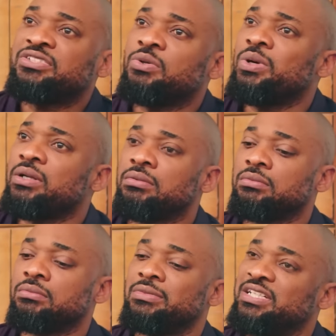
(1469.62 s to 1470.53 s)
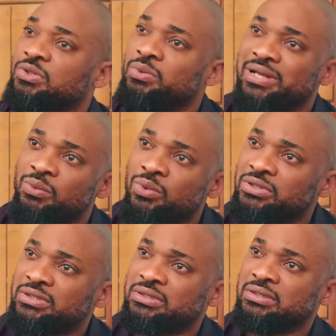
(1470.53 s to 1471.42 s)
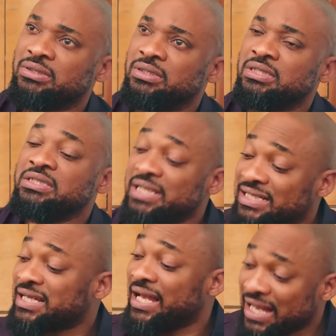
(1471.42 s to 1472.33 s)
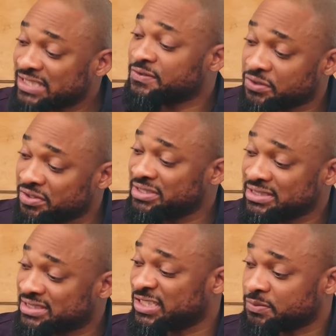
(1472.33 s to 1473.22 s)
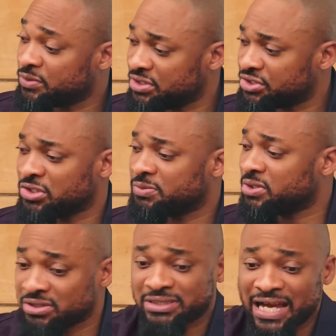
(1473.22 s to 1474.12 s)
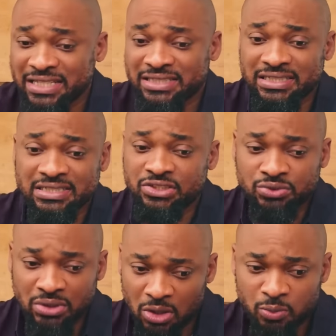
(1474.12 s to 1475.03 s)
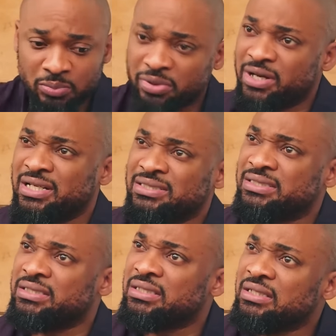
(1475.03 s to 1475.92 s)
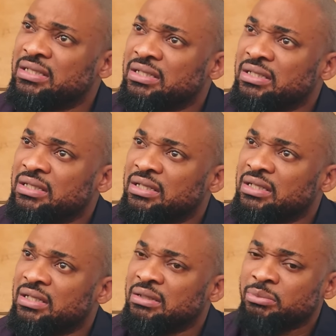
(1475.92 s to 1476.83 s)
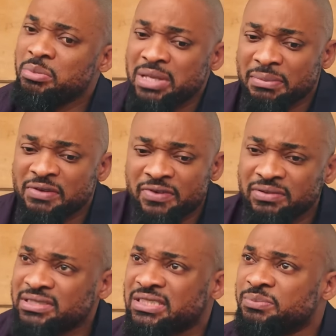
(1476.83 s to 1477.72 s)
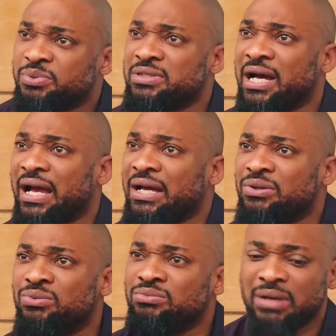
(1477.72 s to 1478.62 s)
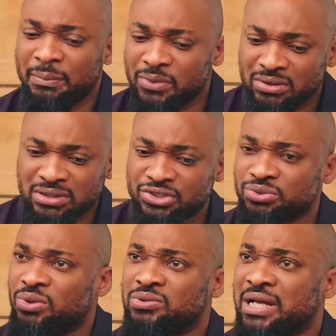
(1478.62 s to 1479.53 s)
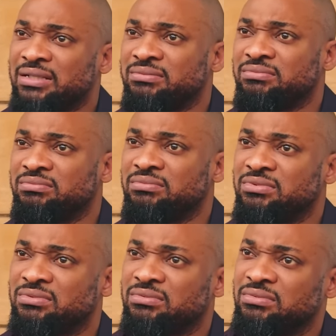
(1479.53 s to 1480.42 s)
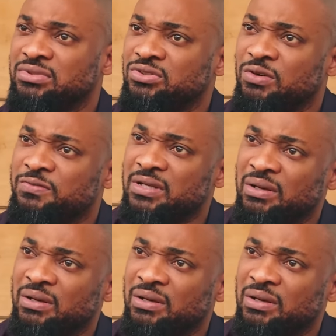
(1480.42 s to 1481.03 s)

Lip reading: That's not what I want. Yes, I ask for crazy sex positions because gynae says it will help with pregnancy. But me, I'm a very simple guy. I'm not into all that stuff